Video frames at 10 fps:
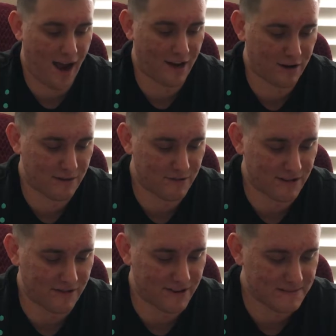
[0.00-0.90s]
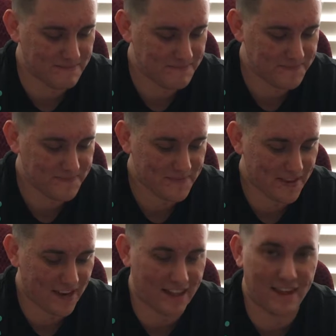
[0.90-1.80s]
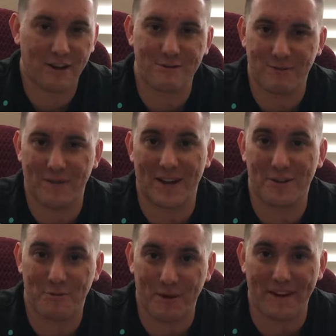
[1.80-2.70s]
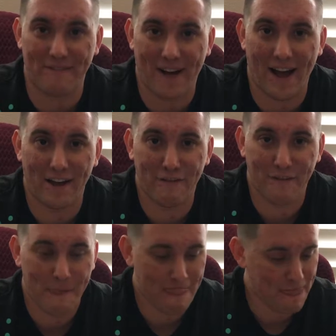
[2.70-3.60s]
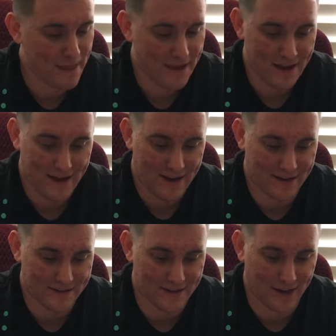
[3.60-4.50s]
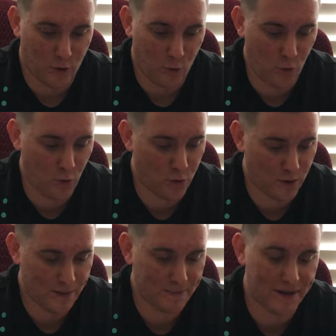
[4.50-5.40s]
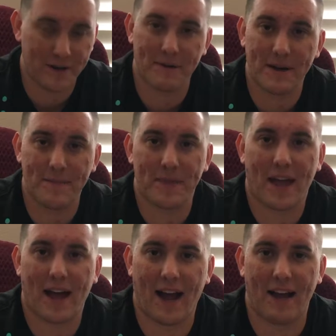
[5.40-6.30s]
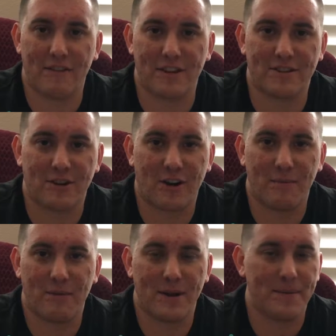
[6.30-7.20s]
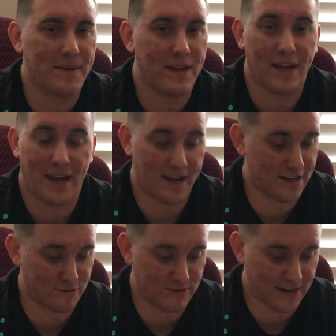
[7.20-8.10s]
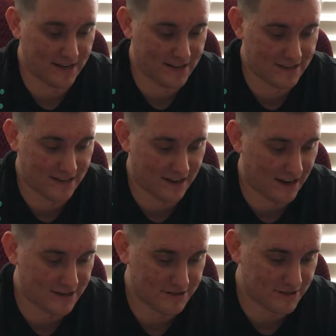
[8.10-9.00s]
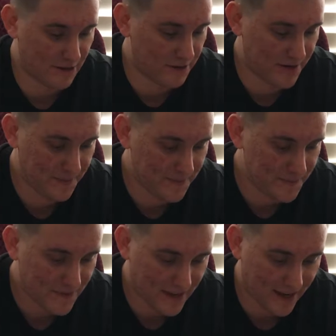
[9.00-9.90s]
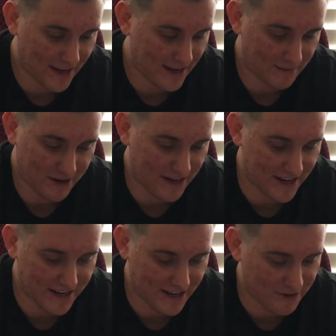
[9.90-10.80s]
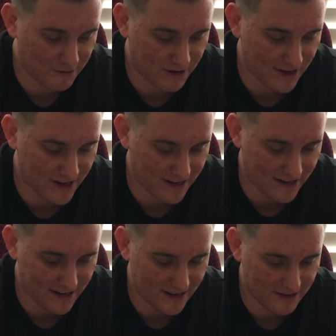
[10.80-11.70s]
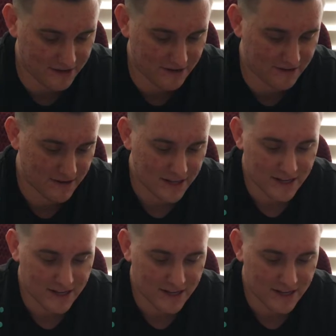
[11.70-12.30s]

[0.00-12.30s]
I couldn't believe it. I thought I was around like 25. I was like, whew. But you know what? I have a good starting point. It is what it is. I just own it, and I'm gonna get down to what I need to get down to.